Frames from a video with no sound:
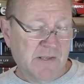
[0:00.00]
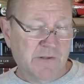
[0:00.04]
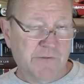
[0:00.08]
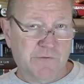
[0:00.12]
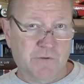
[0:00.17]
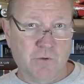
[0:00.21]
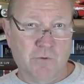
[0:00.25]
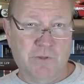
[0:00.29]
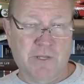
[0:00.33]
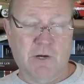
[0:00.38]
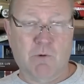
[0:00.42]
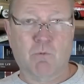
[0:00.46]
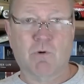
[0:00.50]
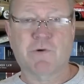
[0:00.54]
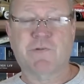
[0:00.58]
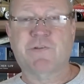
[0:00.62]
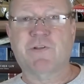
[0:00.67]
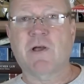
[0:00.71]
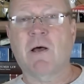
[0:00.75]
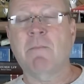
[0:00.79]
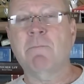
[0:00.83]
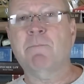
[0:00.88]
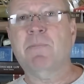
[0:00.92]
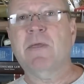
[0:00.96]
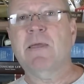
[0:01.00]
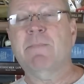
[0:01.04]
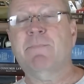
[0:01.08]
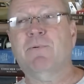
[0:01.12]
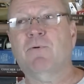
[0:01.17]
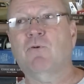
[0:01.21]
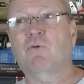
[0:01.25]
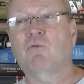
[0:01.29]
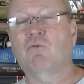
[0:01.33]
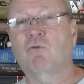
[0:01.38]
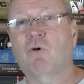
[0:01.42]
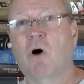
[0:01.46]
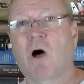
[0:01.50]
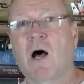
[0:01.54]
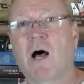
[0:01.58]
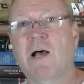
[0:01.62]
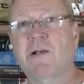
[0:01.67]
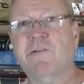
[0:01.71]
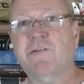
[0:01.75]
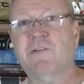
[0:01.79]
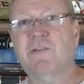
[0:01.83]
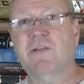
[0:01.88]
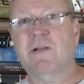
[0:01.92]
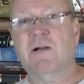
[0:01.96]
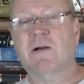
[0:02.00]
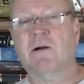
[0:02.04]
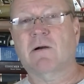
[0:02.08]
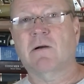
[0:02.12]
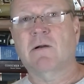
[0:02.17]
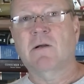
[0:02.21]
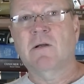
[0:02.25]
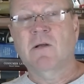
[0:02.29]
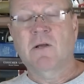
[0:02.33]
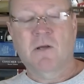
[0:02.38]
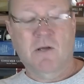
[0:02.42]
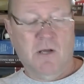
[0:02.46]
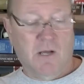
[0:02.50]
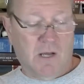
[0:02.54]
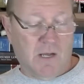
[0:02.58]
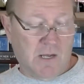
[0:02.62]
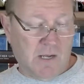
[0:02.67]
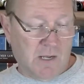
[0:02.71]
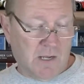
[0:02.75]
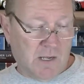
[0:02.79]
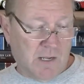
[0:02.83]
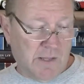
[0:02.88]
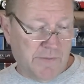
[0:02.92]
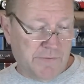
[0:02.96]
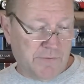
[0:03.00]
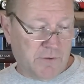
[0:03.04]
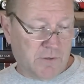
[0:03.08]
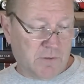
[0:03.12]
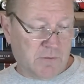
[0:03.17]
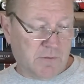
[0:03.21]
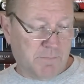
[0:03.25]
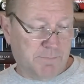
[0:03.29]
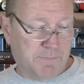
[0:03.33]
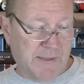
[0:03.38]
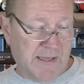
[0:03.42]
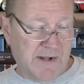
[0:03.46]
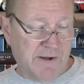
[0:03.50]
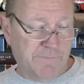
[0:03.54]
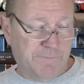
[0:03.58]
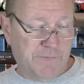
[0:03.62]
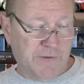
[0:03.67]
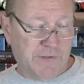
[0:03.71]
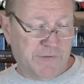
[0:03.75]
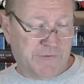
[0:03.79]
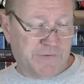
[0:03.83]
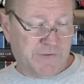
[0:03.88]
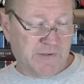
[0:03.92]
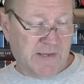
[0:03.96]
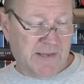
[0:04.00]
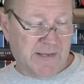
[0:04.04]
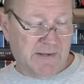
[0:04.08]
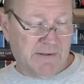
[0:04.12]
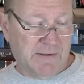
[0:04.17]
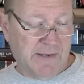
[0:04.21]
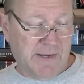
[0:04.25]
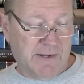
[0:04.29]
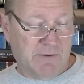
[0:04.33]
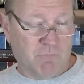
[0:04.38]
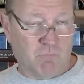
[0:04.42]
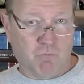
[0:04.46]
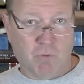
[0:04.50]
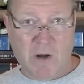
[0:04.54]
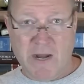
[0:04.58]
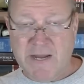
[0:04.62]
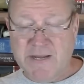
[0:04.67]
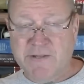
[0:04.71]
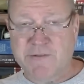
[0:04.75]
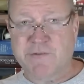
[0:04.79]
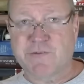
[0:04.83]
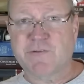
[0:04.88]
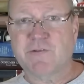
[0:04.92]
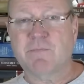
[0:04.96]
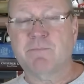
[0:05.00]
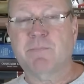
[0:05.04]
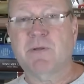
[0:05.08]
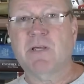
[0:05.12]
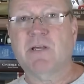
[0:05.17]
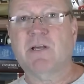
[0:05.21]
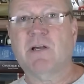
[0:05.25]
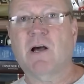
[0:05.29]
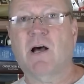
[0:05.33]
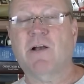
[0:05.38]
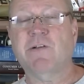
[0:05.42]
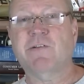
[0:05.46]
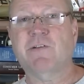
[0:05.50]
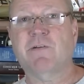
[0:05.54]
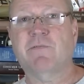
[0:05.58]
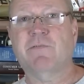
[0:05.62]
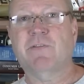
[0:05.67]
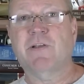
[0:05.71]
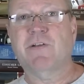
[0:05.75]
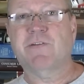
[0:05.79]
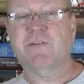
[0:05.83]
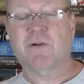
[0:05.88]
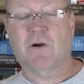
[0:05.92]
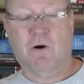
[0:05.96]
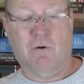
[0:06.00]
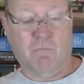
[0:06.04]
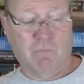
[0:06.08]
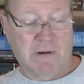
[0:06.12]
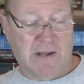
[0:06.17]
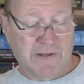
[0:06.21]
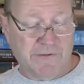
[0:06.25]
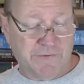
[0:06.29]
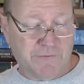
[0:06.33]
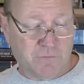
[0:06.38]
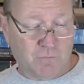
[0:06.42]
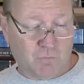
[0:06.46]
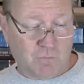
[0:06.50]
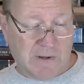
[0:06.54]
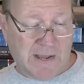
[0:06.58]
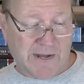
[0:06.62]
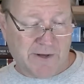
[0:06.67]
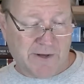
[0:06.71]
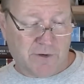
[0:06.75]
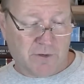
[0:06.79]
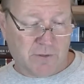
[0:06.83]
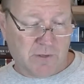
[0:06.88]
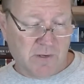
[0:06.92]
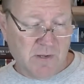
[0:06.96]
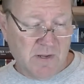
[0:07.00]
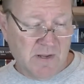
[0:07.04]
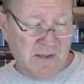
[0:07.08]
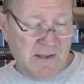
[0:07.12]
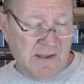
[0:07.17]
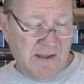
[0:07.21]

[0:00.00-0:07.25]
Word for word: So there were some people who lost their uh, other benefits and, and rights because of this arrest record.